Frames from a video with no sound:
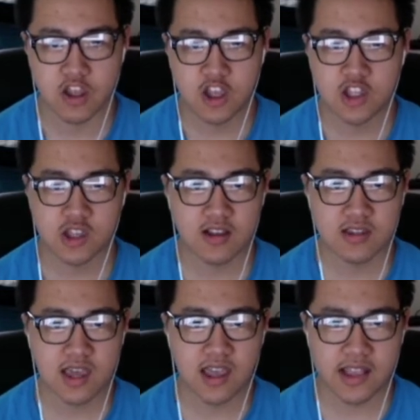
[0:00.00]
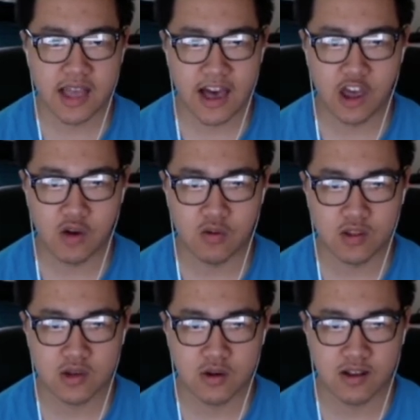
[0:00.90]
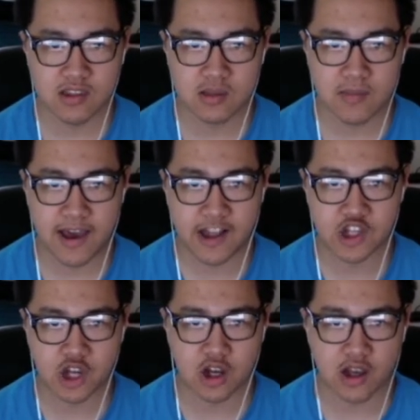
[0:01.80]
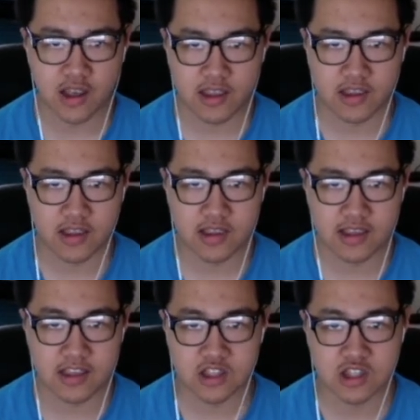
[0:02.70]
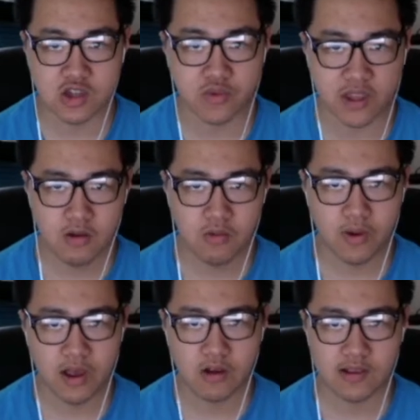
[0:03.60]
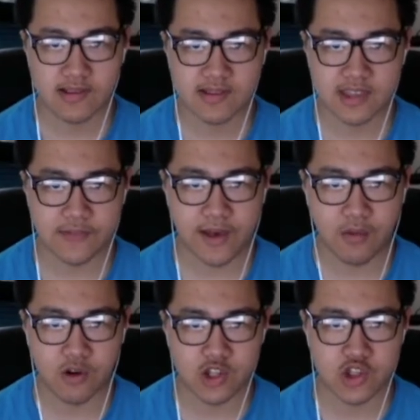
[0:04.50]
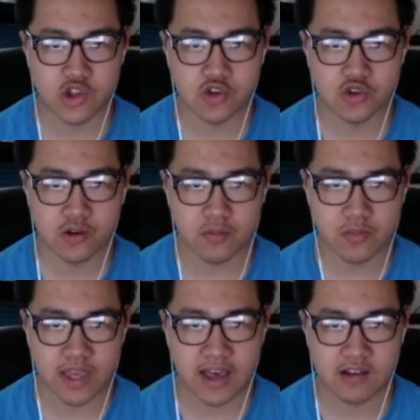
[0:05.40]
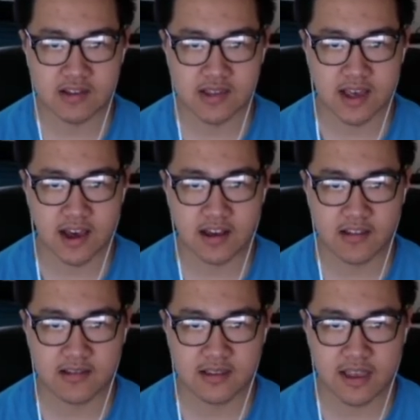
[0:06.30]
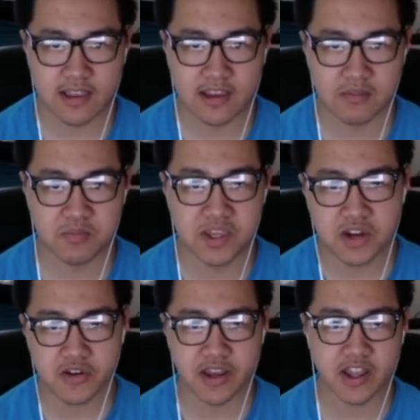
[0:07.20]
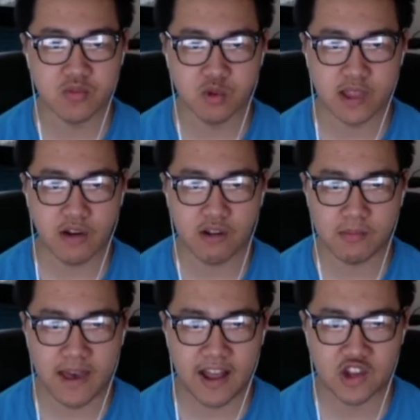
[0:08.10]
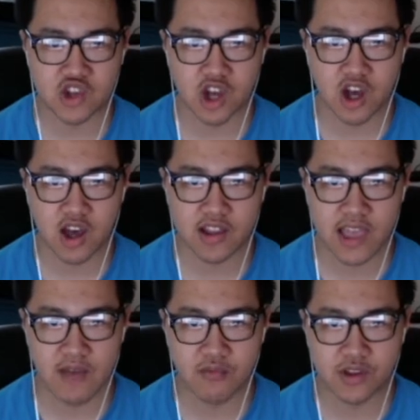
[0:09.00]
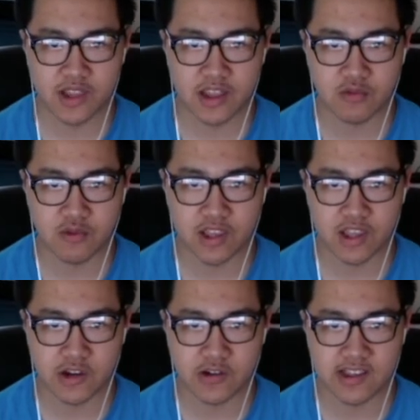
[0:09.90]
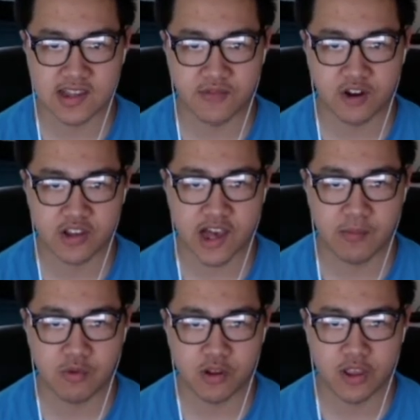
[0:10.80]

So let's say that I only want to match on these 3. Well, let's see, if I were to do meow sucks and then period, well, that would match on everything right here except for the top one.